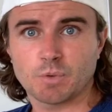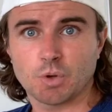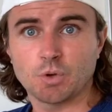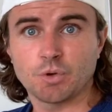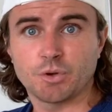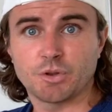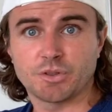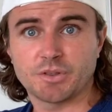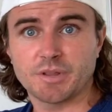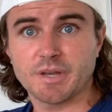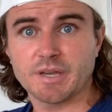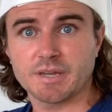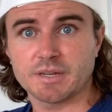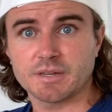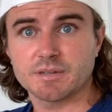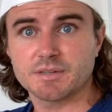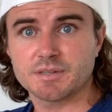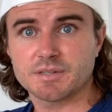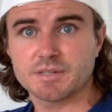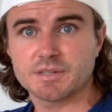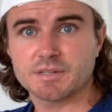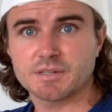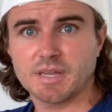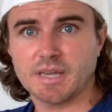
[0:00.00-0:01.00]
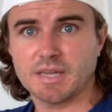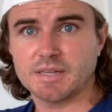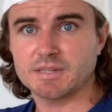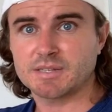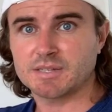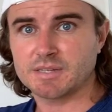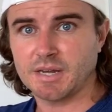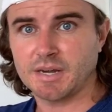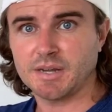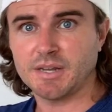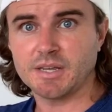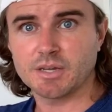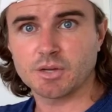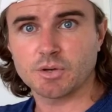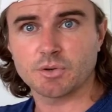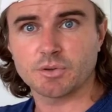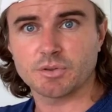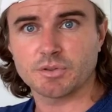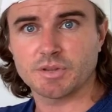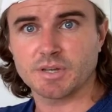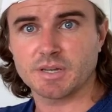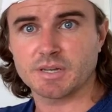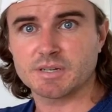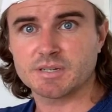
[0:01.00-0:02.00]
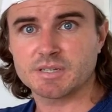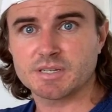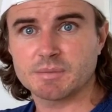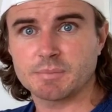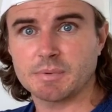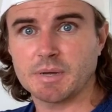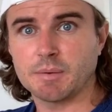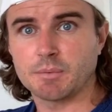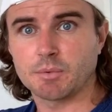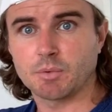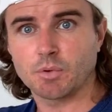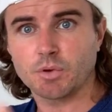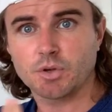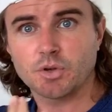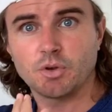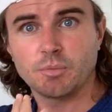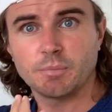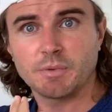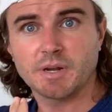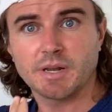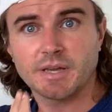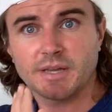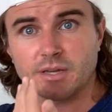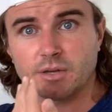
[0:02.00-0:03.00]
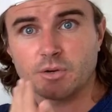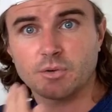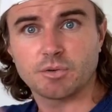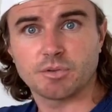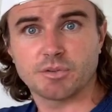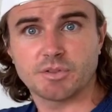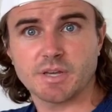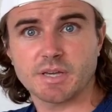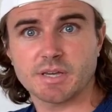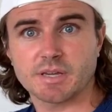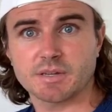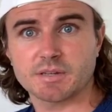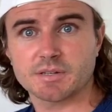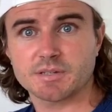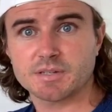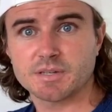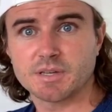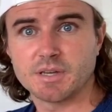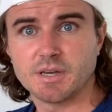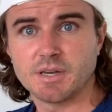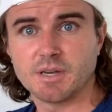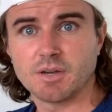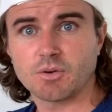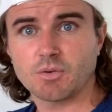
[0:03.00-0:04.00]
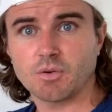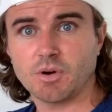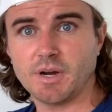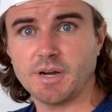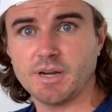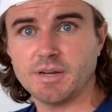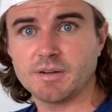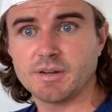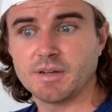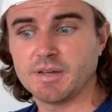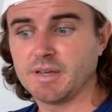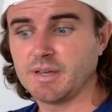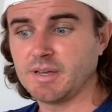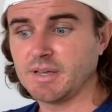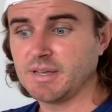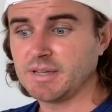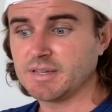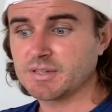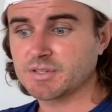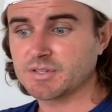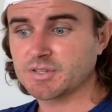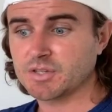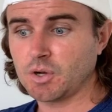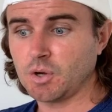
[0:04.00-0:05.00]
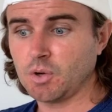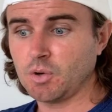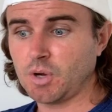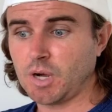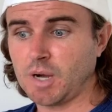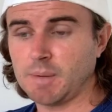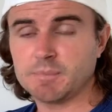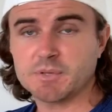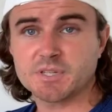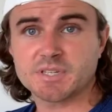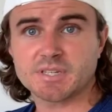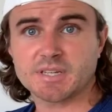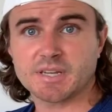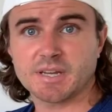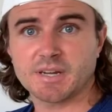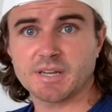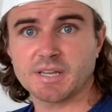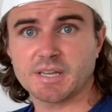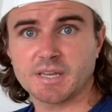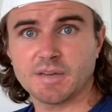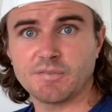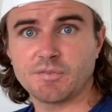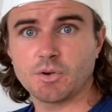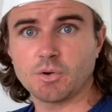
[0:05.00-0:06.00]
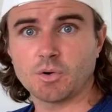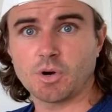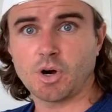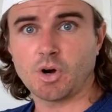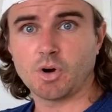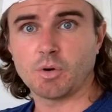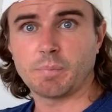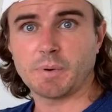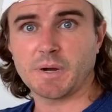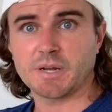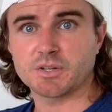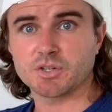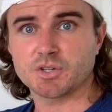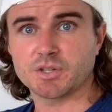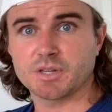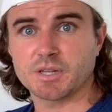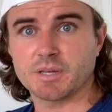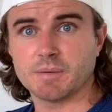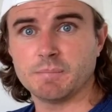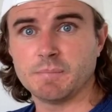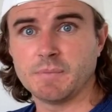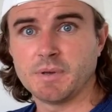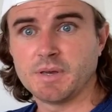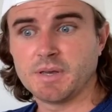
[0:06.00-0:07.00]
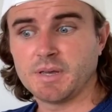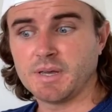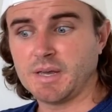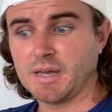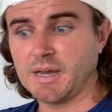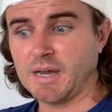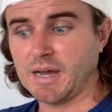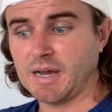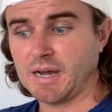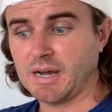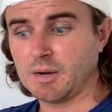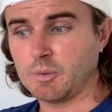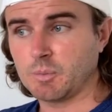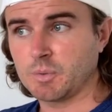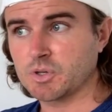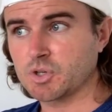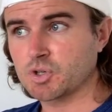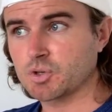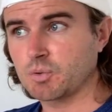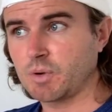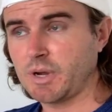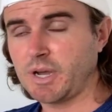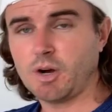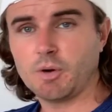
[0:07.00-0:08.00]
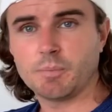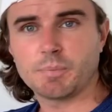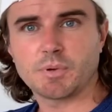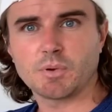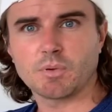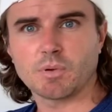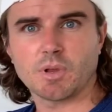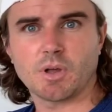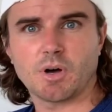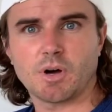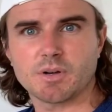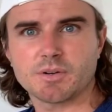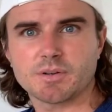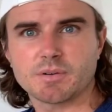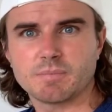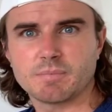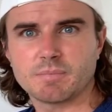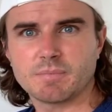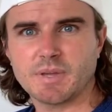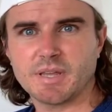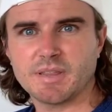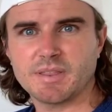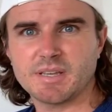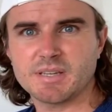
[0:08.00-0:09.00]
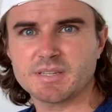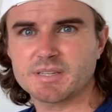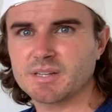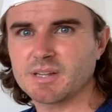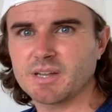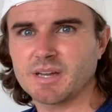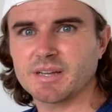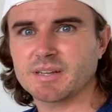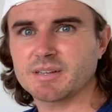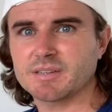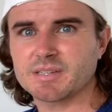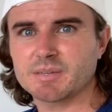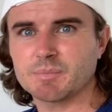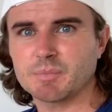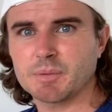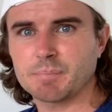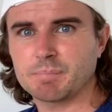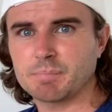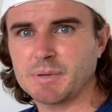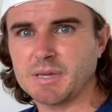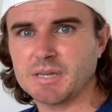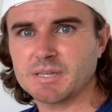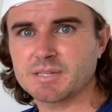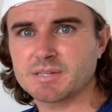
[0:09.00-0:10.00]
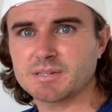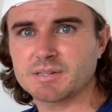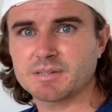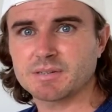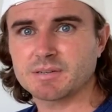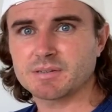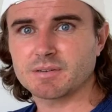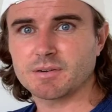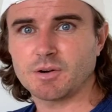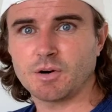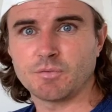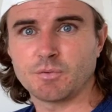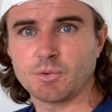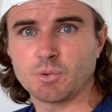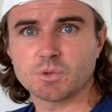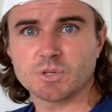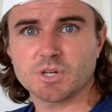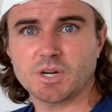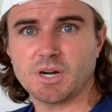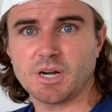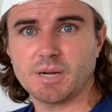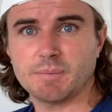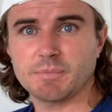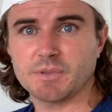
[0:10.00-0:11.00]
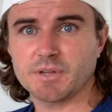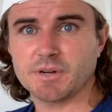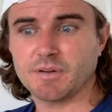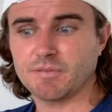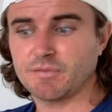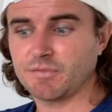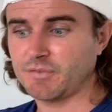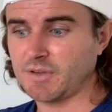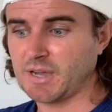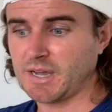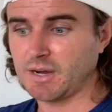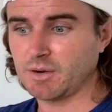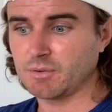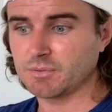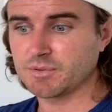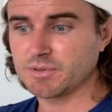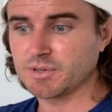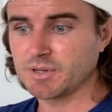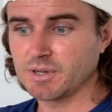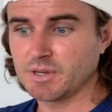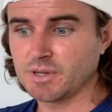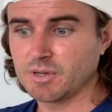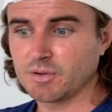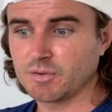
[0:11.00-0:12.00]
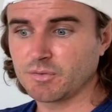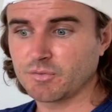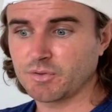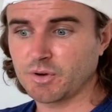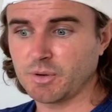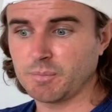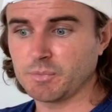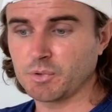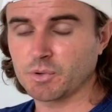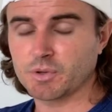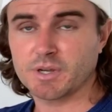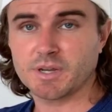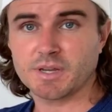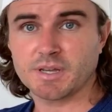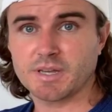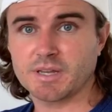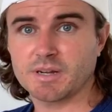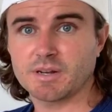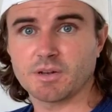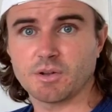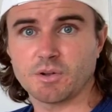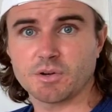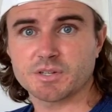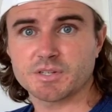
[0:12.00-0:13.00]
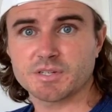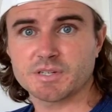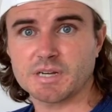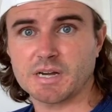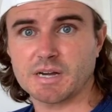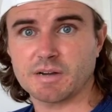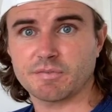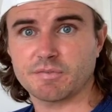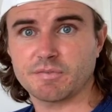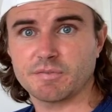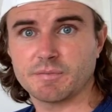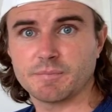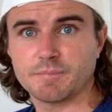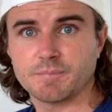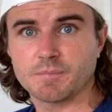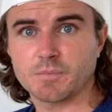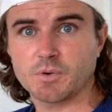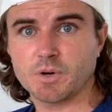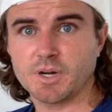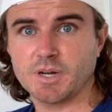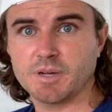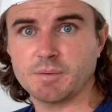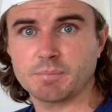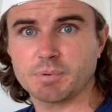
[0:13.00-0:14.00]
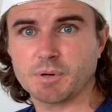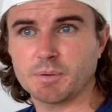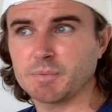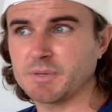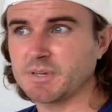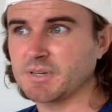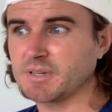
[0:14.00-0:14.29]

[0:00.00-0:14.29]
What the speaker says: things and studying good things to be able to accumulate good things, right? So I'm just going to give you a whole bunch of them, which will help you a lot. And these are like some of the best of all time that I've found from looking at a lot of stuff, right? Probably